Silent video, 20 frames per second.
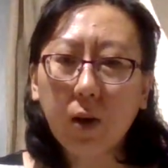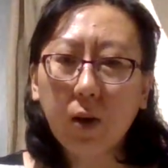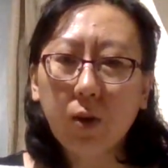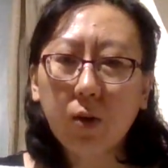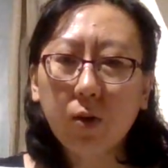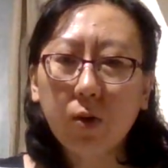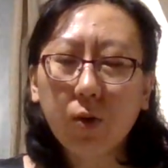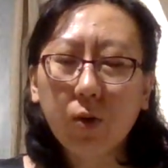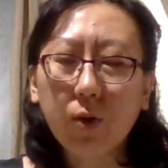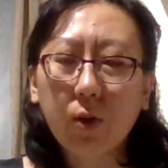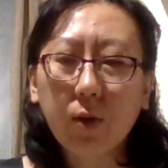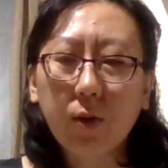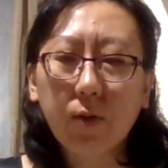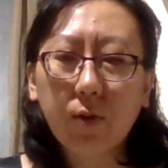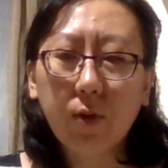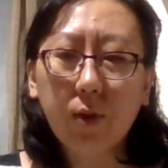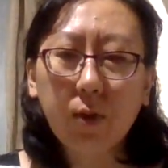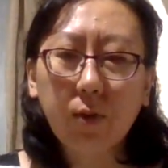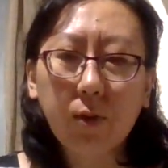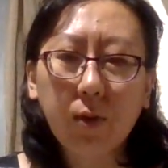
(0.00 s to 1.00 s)
we could have
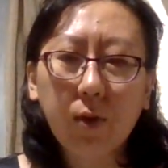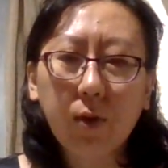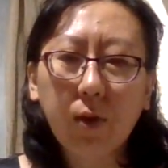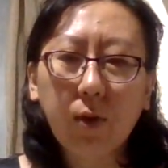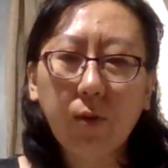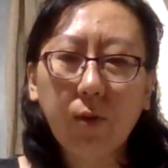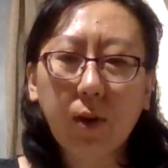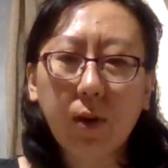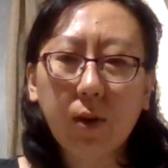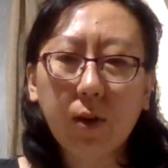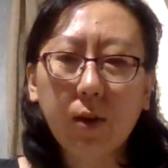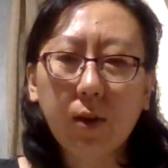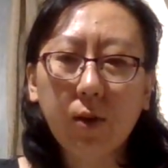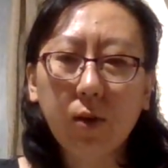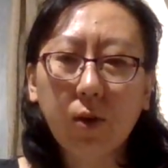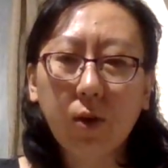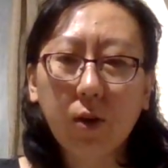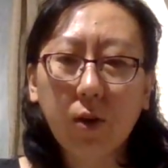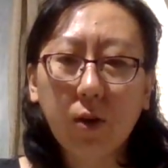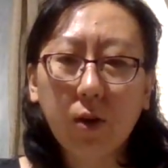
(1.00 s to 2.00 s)
read a
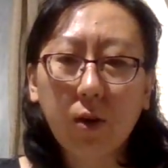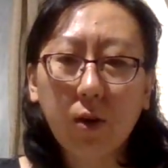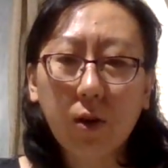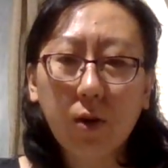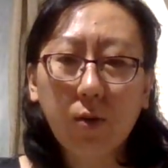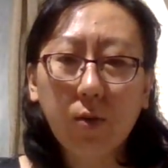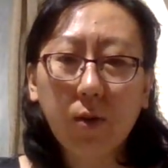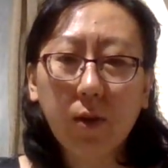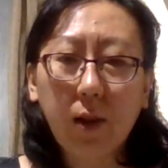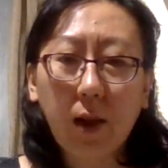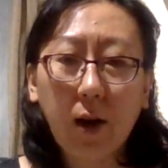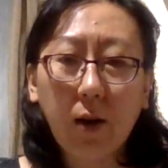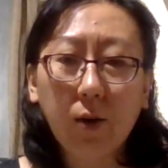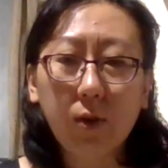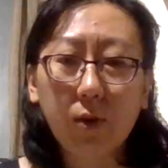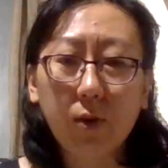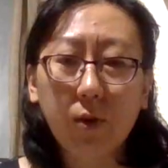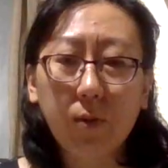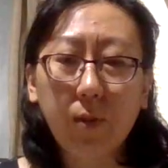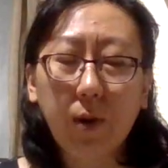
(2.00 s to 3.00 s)
little
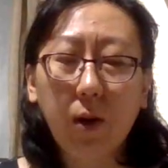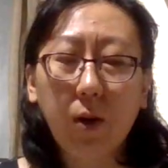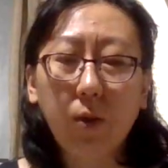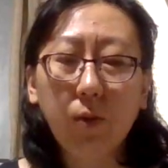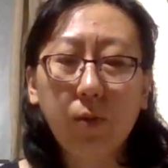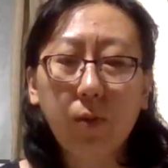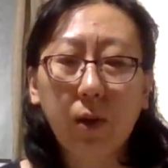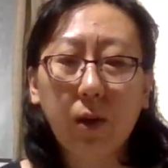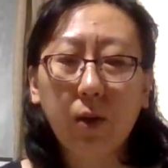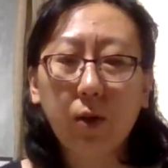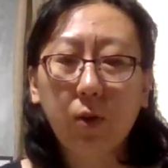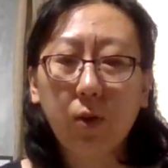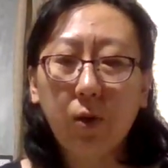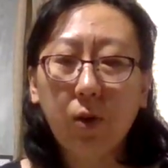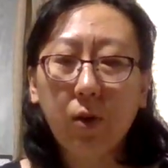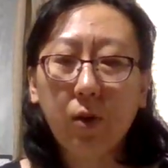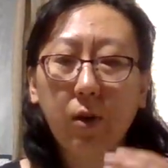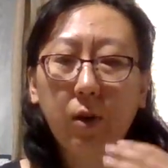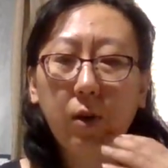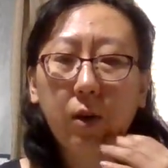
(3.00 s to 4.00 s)
louder, but I hope that
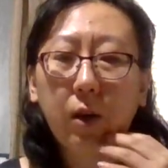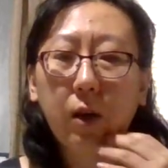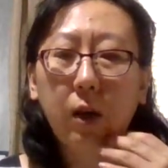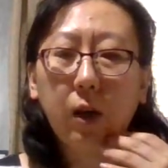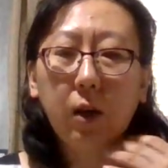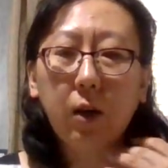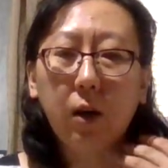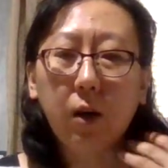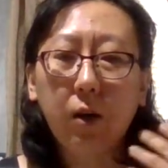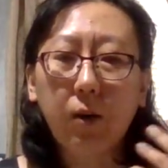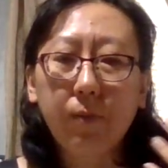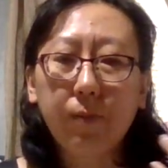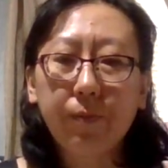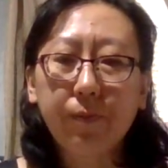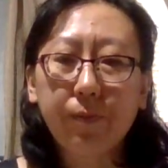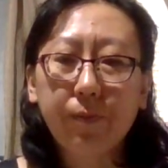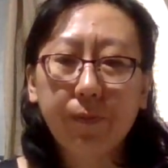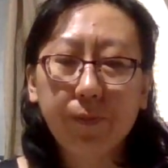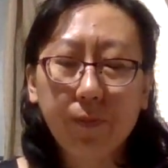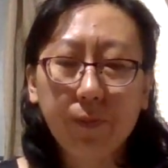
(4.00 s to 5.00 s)
your
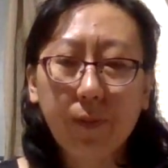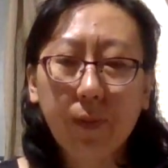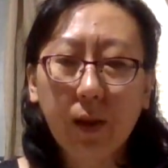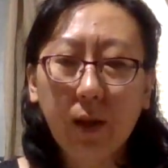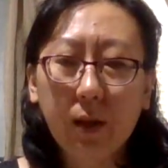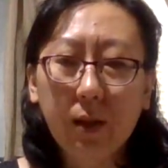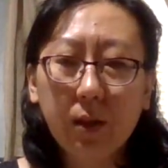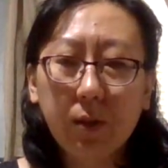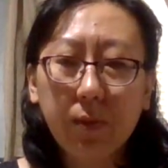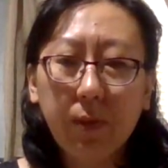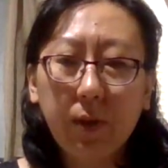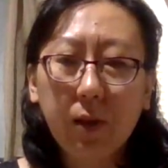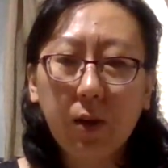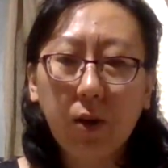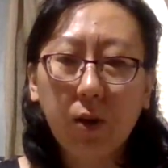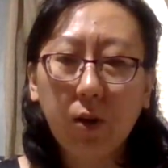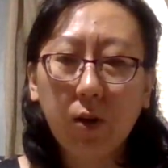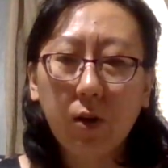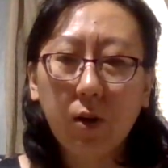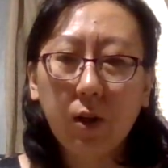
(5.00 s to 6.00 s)

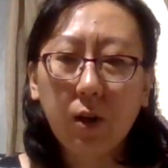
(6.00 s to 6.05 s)
speaker